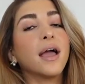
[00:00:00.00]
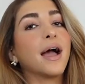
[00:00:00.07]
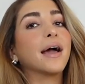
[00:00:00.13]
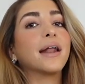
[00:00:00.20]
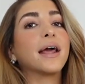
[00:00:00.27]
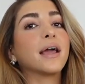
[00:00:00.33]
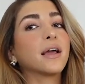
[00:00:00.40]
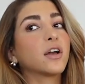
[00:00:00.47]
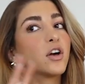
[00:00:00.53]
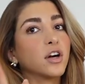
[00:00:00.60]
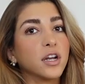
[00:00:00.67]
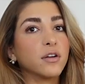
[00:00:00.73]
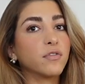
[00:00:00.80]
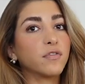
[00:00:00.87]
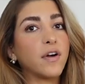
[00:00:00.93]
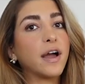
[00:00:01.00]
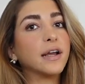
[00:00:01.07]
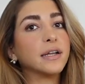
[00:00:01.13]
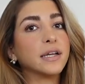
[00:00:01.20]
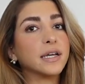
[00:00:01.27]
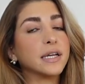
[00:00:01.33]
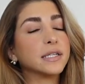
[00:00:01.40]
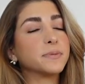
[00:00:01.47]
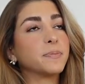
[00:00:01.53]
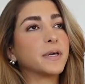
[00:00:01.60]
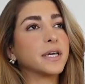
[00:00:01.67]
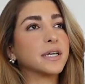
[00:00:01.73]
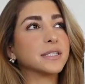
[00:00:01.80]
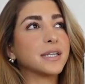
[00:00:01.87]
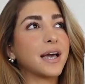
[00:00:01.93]
and I couldn't find it
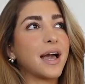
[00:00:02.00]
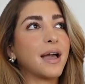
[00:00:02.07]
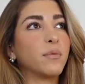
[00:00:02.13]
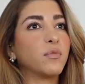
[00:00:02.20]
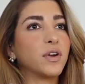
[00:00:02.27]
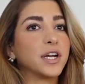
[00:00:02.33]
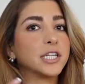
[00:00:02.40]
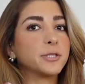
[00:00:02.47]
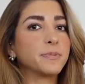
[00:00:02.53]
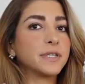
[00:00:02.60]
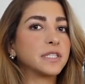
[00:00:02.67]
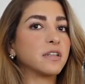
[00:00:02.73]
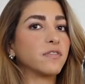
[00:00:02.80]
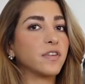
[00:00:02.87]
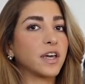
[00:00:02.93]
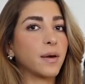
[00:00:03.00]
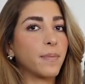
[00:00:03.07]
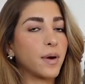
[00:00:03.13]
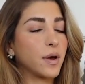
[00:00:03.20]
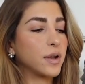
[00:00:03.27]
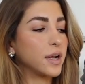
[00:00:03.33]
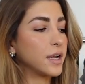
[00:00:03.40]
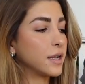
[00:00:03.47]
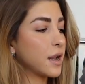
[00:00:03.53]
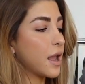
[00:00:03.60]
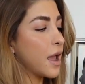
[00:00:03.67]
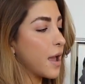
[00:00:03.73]
because I'm very specific about it,